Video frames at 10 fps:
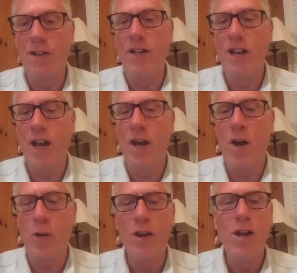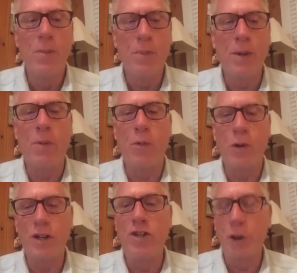you know people
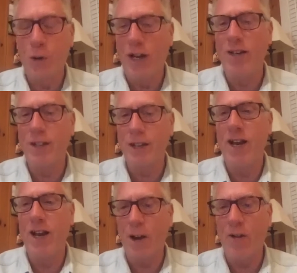would do it you know